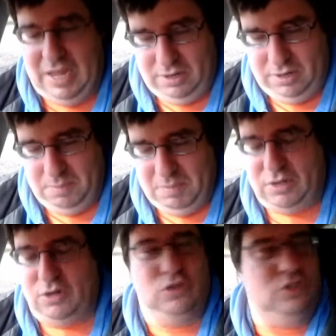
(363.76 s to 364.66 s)
guy, you
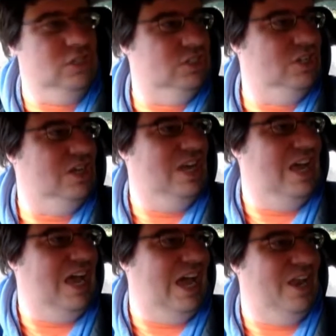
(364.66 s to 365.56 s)
might notice.
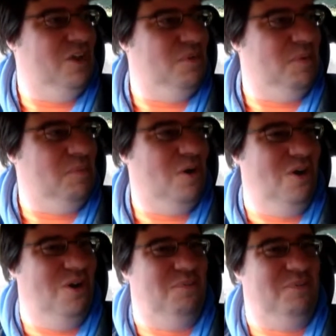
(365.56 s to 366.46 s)
I know a bit
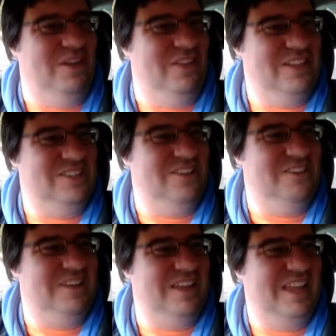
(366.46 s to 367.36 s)
more about that
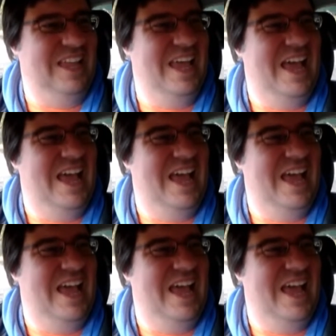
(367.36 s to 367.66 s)
sort of thing.